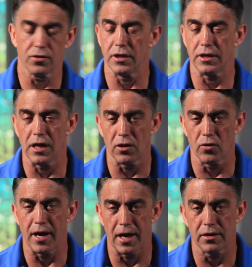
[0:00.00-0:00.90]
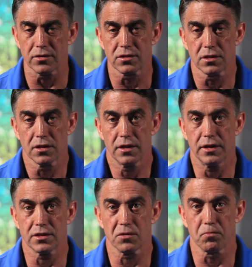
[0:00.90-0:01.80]
yellow house
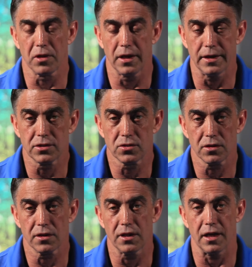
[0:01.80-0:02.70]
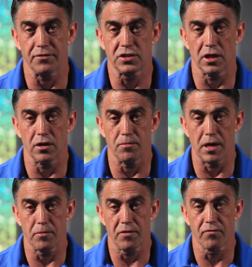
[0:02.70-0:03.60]
is a place that I've shared
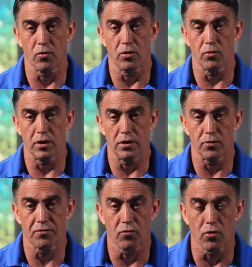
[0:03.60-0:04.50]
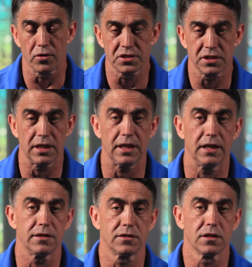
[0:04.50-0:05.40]
about before, where there were 4
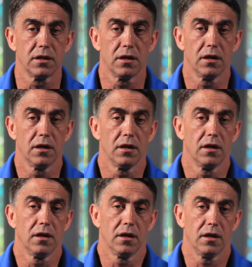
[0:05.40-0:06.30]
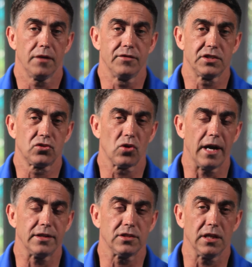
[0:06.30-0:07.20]
scenes of his
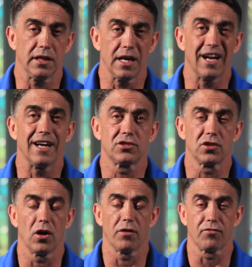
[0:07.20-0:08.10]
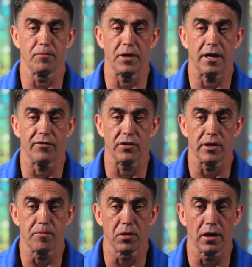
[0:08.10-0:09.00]
tragedy that I saw from the
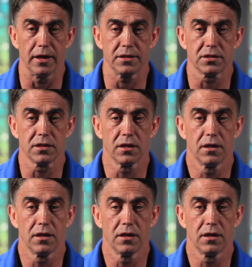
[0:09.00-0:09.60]
heavenly place.